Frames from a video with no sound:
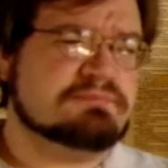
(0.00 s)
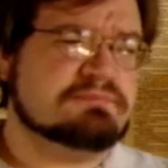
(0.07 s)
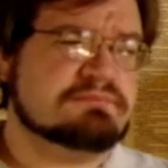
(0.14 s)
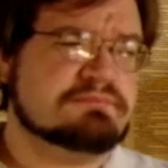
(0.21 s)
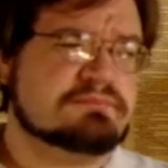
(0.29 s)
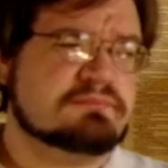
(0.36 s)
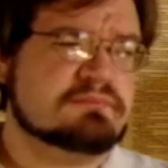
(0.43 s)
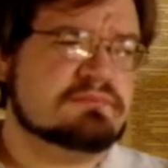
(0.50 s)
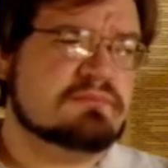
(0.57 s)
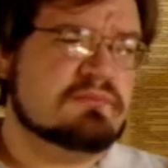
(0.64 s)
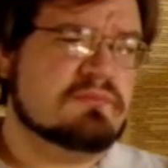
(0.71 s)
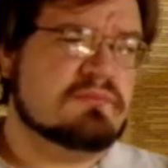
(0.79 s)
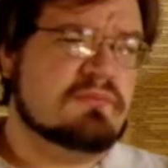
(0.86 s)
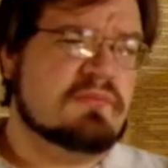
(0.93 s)

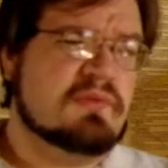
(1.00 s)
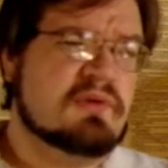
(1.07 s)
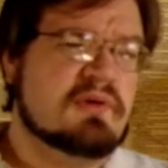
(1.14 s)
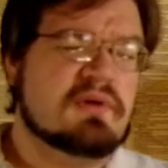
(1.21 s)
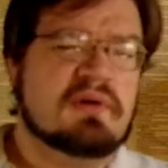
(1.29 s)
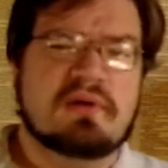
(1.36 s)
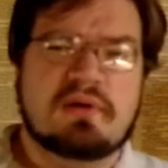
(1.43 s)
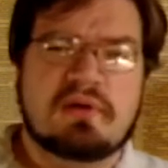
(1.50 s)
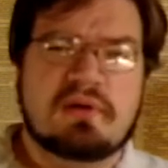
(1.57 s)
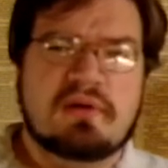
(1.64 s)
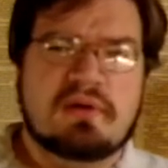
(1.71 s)
[no speech]